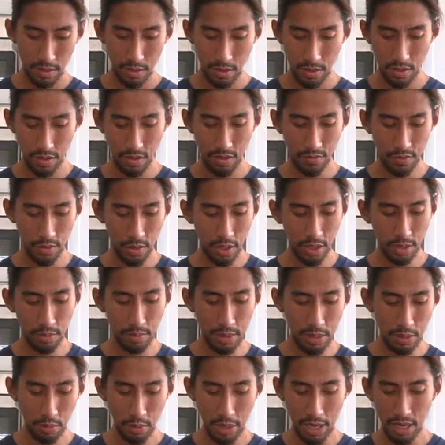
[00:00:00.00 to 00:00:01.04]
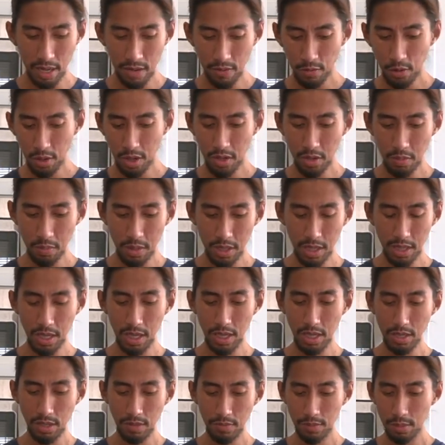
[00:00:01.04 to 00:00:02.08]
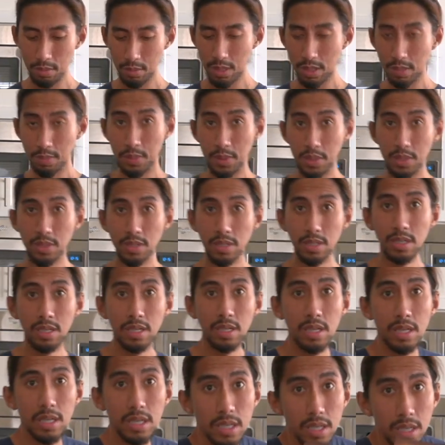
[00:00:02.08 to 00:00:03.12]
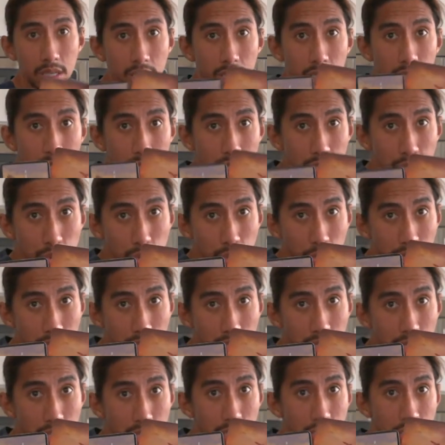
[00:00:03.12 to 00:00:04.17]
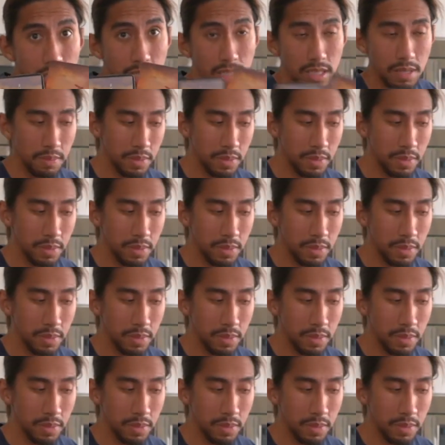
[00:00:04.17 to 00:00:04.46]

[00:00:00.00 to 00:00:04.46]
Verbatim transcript: If you could be waiting for a communication from this person... It's right here. That's a